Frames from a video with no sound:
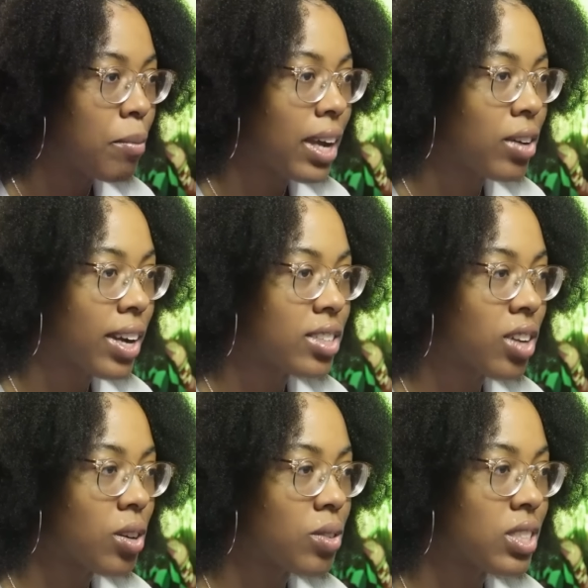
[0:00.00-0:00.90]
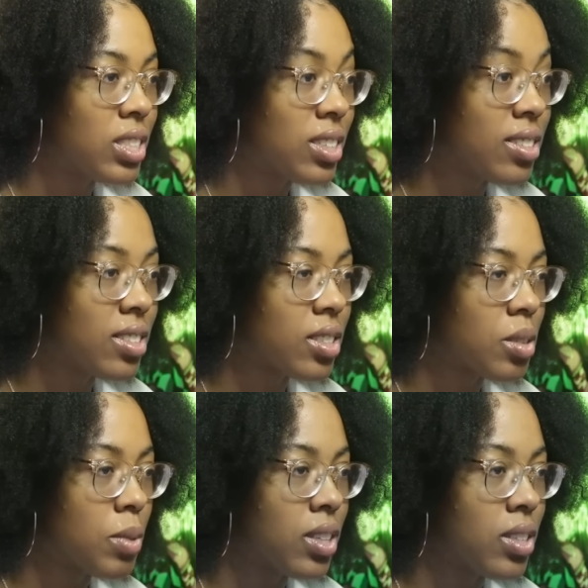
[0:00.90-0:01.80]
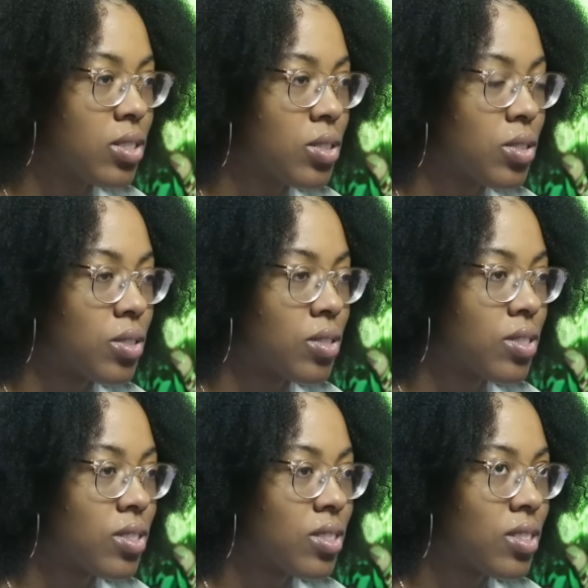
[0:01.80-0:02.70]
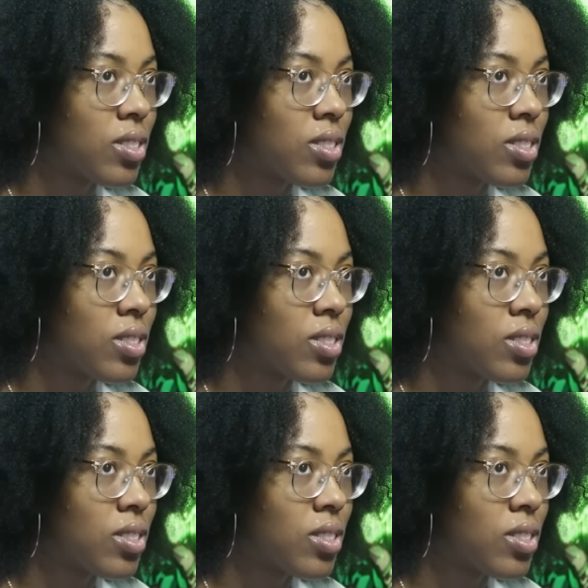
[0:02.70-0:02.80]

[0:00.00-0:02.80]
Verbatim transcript: My granddaughter was nearly killed by these two